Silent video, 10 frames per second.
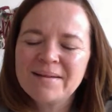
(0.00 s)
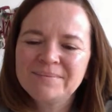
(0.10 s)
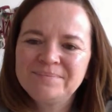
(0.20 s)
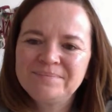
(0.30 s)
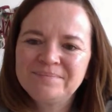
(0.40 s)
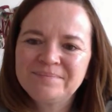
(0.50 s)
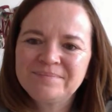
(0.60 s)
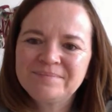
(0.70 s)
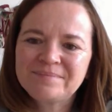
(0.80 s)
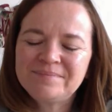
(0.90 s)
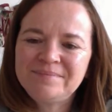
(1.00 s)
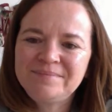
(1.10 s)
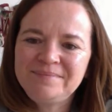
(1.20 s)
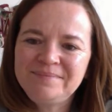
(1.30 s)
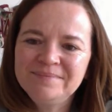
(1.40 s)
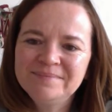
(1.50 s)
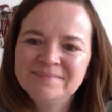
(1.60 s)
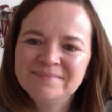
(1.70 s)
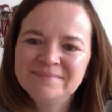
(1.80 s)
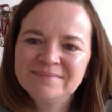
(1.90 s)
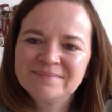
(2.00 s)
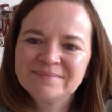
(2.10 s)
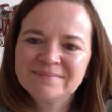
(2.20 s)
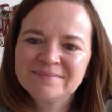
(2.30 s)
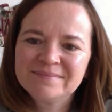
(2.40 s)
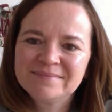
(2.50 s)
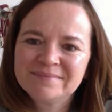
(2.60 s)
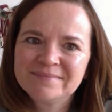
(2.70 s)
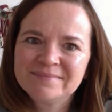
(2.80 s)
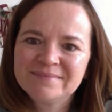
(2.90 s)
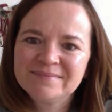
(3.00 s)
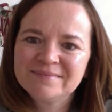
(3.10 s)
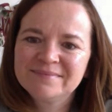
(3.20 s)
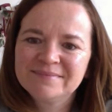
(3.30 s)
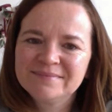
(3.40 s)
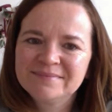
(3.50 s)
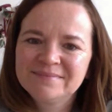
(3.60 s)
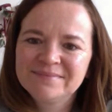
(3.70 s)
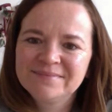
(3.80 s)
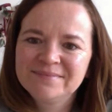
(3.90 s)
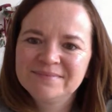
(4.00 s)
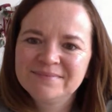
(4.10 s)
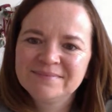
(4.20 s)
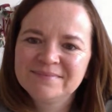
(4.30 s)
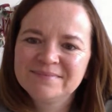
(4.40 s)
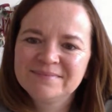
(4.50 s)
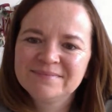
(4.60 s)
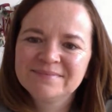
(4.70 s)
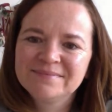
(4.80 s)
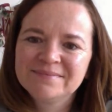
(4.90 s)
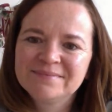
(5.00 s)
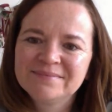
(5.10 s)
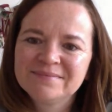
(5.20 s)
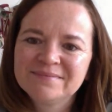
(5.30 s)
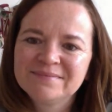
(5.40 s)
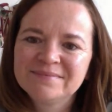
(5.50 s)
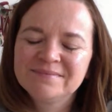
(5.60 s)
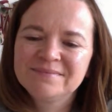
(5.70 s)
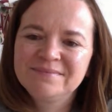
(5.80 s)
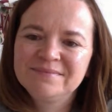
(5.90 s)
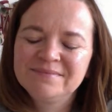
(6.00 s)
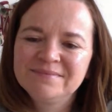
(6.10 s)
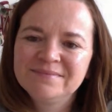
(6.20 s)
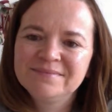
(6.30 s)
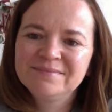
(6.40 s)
This person isn't speaking.